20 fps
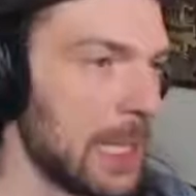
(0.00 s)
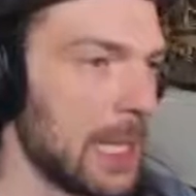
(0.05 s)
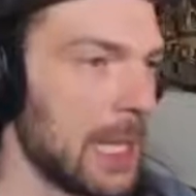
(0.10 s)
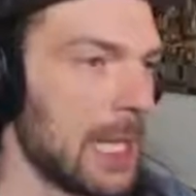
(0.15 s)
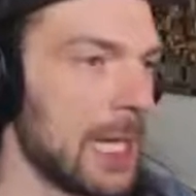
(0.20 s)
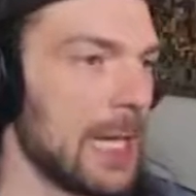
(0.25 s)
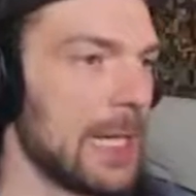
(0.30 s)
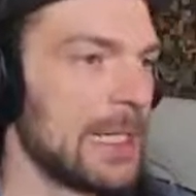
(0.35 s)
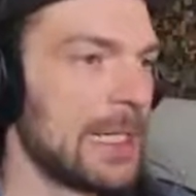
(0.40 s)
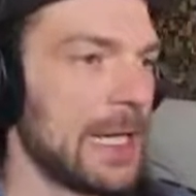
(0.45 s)

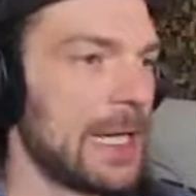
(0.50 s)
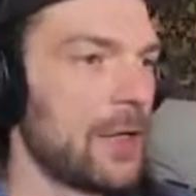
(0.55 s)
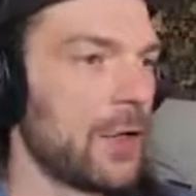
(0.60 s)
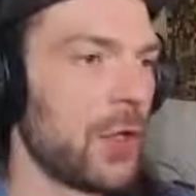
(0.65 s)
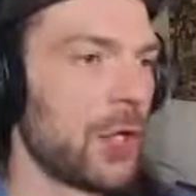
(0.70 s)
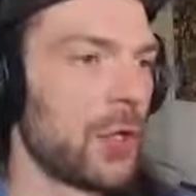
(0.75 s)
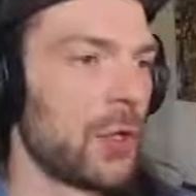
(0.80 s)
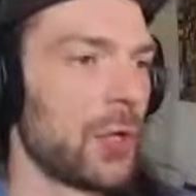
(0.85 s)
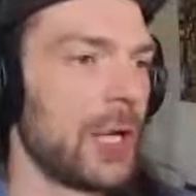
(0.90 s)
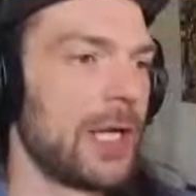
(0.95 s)
And there you
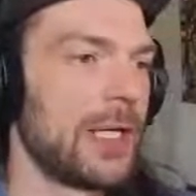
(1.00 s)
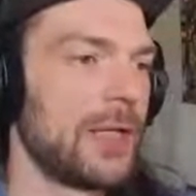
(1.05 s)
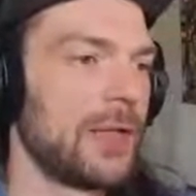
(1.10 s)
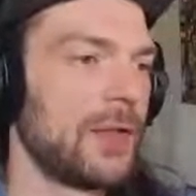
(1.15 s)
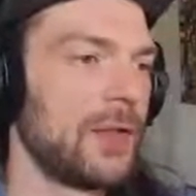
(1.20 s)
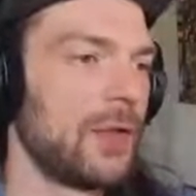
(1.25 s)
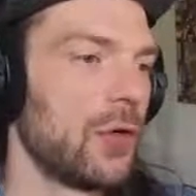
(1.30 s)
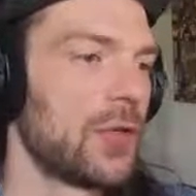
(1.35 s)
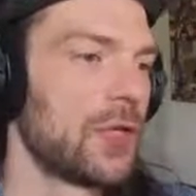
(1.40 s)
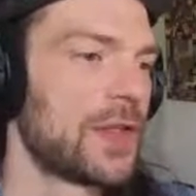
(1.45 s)
go, and
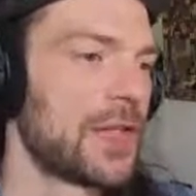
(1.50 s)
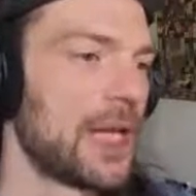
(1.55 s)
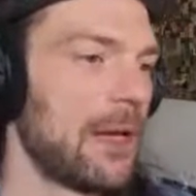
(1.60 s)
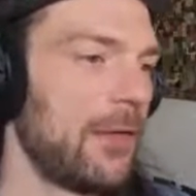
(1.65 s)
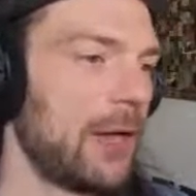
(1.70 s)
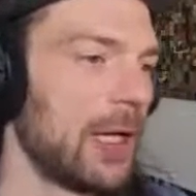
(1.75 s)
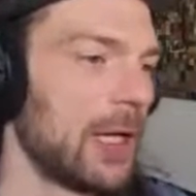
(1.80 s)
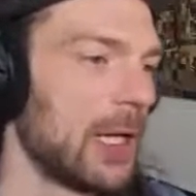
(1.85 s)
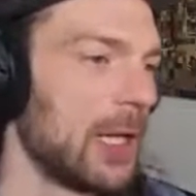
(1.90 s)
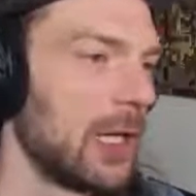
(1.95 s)
you're
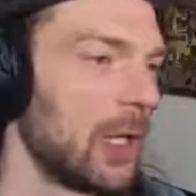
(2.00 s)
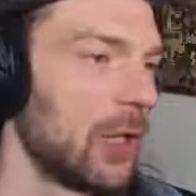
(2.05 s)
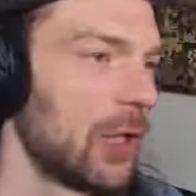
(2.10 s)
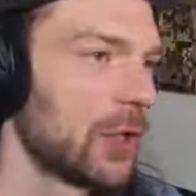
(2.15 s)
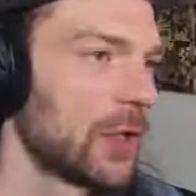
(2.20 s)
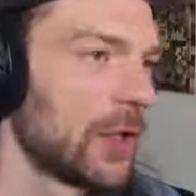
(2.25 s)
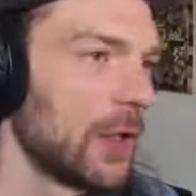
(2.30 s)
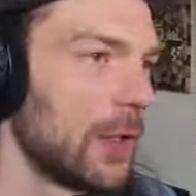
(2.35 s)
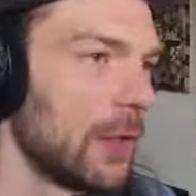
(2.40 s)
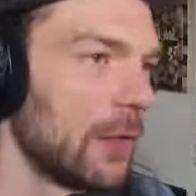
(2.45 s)
saving a
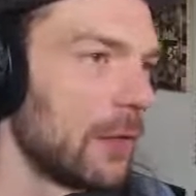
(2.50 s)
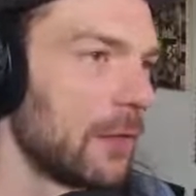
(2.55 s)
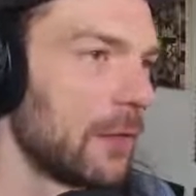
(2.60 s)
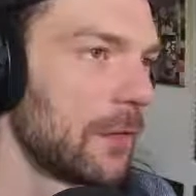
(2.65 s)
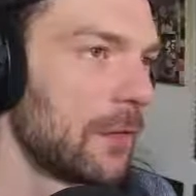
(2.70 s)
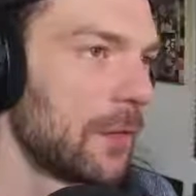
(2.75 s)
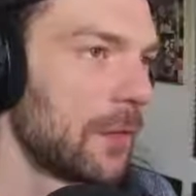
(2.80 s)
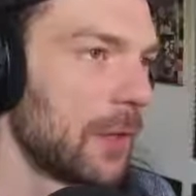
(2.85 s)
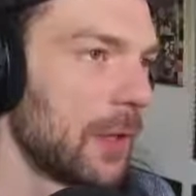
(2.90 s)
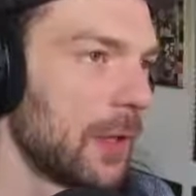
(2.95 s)
lot
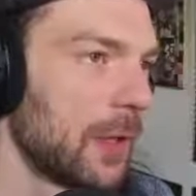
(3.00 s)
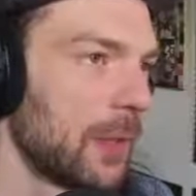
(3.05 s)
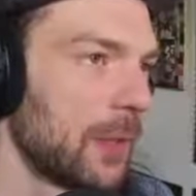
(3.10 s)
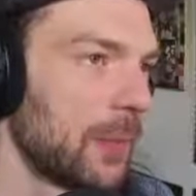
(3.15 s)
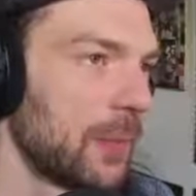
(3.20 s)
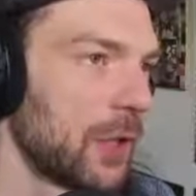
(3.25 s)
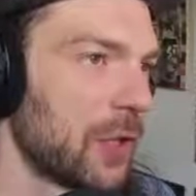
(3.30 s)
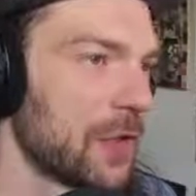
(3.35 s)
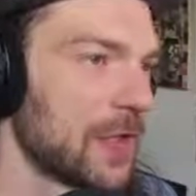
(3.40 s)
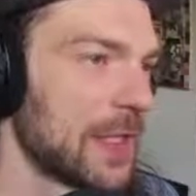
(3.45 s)
of
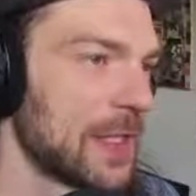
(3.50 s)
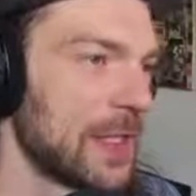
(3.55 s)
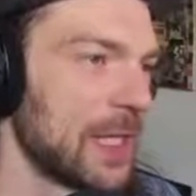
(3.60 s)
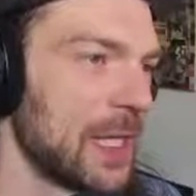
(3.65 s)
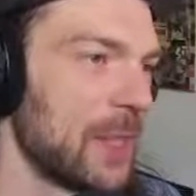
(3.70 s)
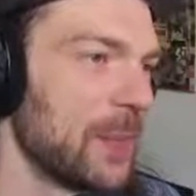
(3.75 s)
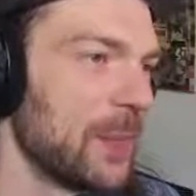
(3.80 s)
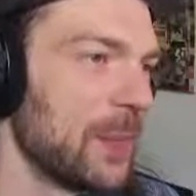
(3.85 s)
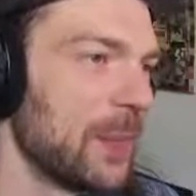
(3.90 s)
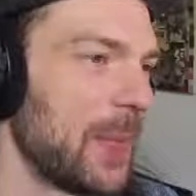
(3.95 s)

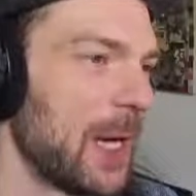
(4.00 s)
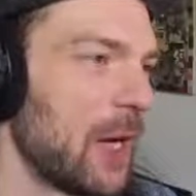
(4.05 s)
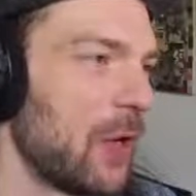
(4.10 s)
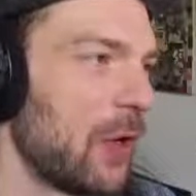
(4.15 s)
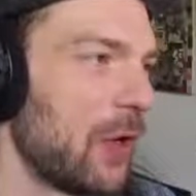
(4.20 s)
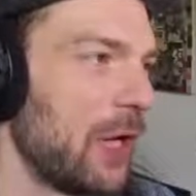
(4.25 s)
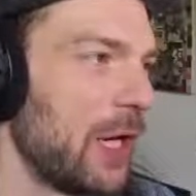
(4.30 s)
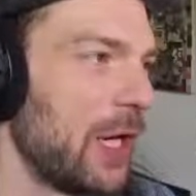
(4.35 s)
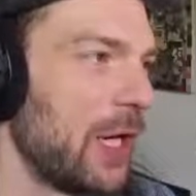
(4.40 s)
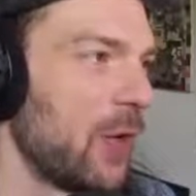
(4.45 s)
processing
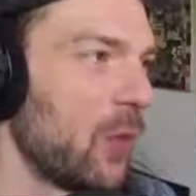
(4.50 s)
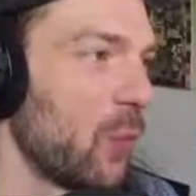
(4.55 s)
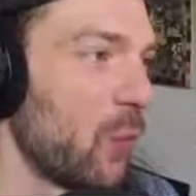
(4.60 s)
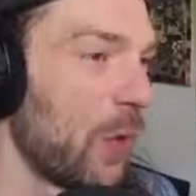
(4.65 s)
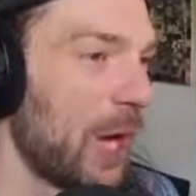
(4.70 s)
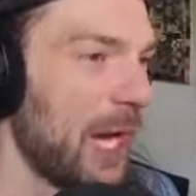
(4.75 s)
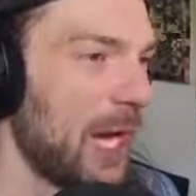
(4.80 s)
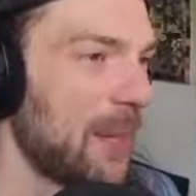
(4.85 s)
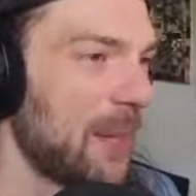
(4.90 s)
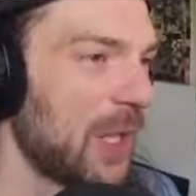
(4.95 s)
power in a
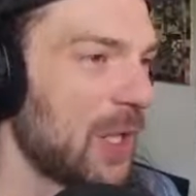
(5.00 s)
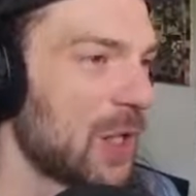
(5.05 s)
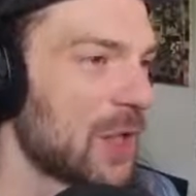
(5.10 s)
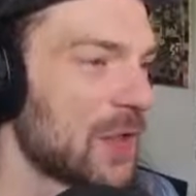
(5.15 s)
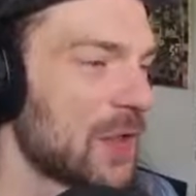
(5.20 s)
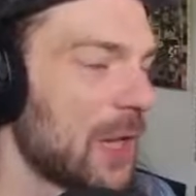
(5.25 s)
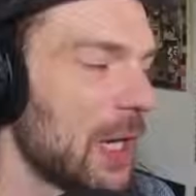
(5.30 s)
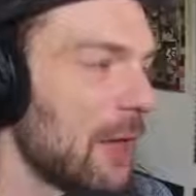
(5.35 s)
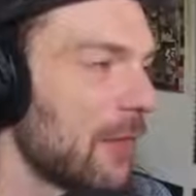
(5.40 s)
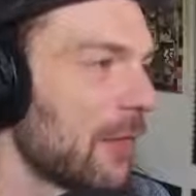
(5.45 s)
way, because
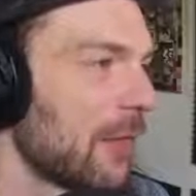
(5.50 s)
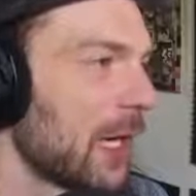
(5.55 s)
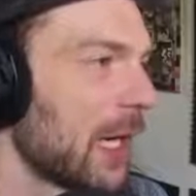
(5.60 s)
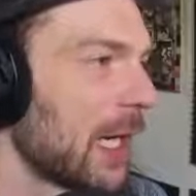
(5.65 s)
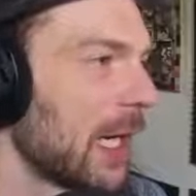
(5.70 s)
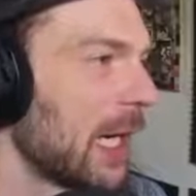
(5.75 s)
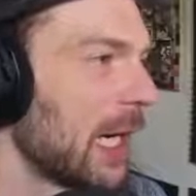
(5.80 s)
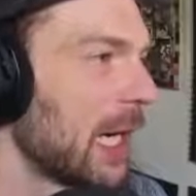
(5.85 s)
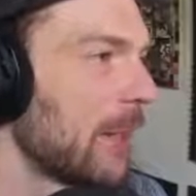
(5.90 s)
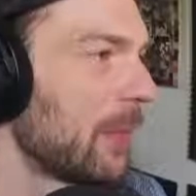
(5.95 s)
you have like
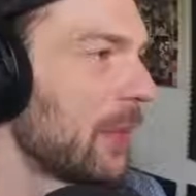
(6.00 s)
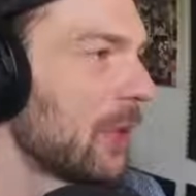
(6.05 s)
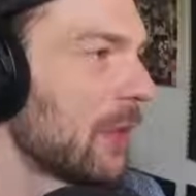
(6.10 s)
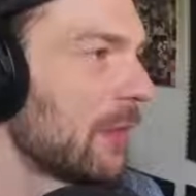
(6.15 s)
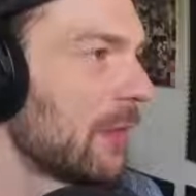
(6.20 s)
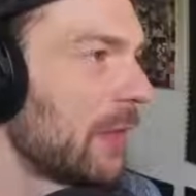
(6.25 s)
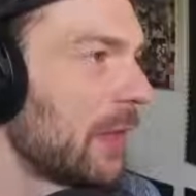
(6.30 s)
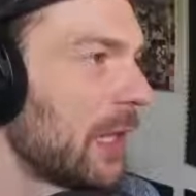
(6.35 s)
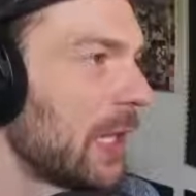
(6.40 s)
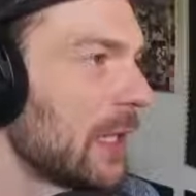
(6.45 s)
a couple of
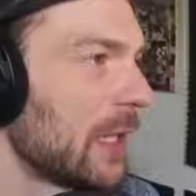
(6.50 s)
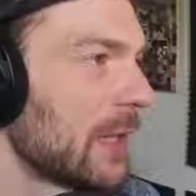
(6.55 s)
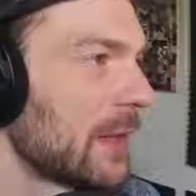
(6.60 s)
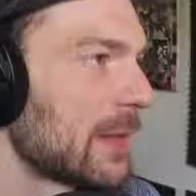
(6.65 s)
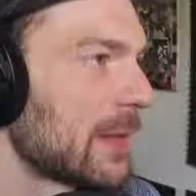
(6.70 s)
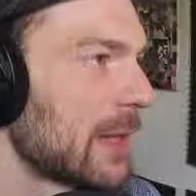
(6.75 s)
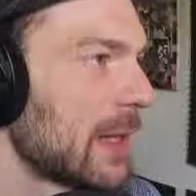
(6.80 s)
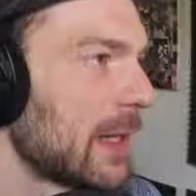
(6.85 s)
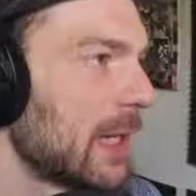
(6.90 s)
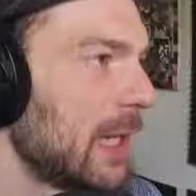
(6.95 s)

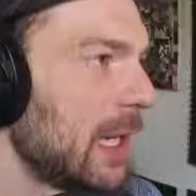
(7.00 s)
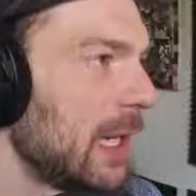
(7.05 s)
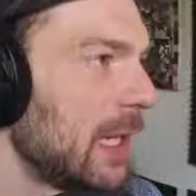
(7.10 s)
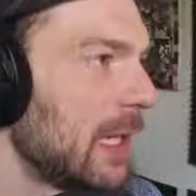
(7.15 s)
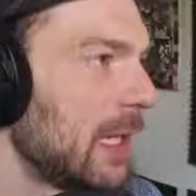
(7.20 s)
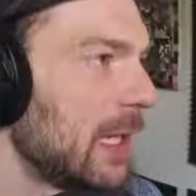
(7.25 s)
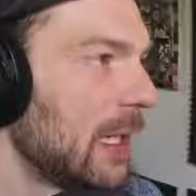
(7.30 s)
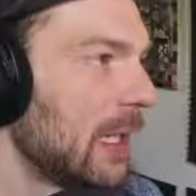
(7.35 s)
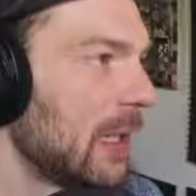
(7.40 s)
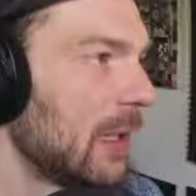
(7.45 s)
things
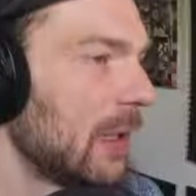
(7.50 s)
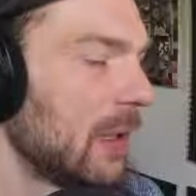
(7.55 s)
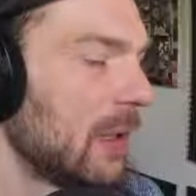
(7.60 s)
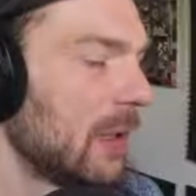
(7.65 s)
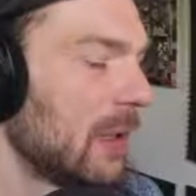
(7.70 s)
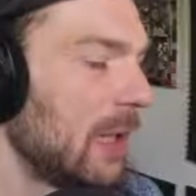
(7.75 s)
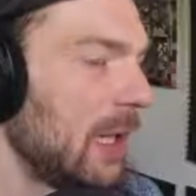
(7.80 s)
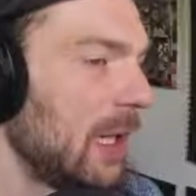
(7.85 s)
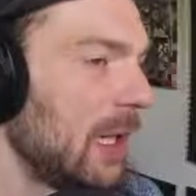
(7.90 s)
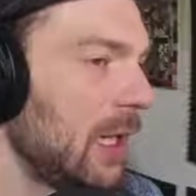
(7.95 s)
in
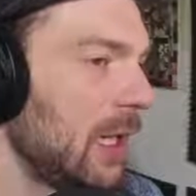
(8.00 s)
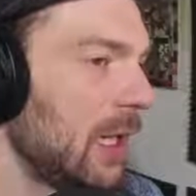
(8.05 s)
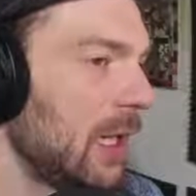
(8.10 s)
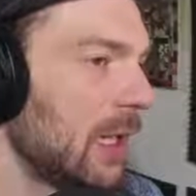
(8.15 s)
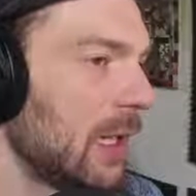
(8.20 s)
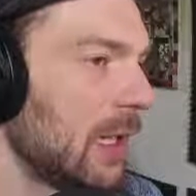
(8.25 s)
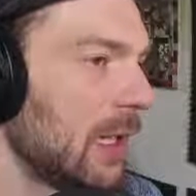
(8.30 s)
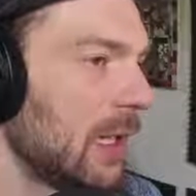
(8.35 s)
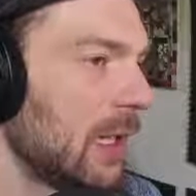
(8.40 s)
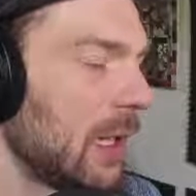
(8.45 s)

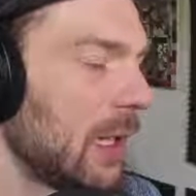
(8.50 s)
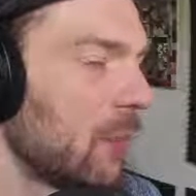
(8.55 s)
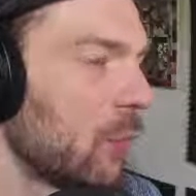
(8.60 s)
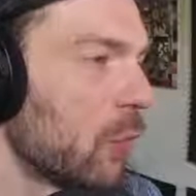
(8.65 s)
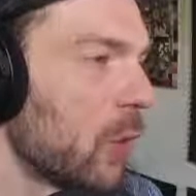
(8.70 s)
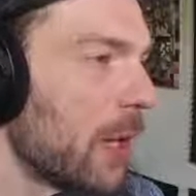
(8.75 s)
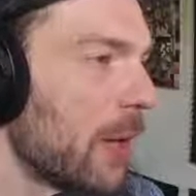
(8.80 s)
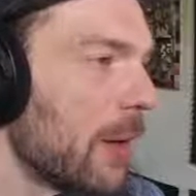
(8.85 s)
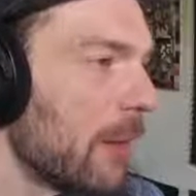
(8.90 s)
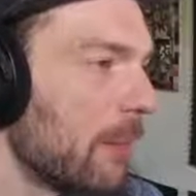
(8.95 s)

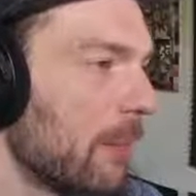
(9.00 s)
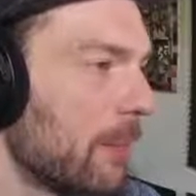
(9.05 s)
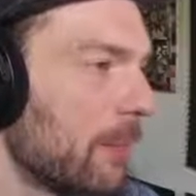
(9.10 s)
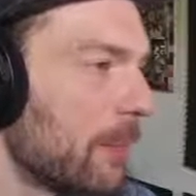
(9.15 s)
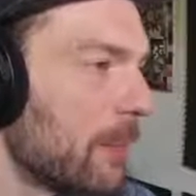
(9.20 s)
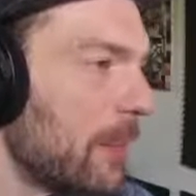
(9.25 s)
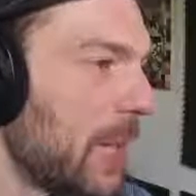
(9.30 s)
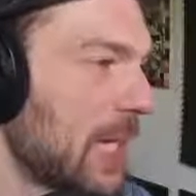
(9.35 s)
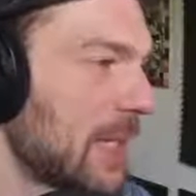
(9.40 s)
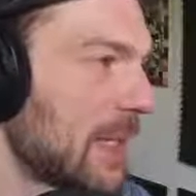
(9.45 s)
one,
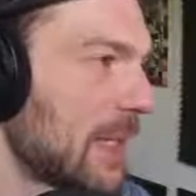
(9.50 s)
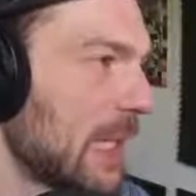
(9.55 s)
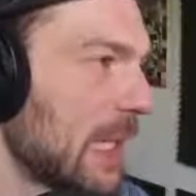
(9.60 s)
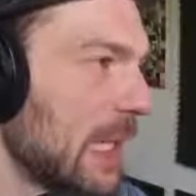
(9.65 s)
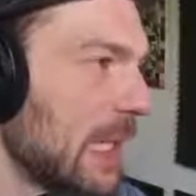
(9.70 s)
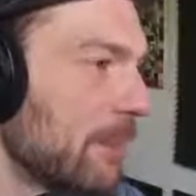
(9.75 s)
basically.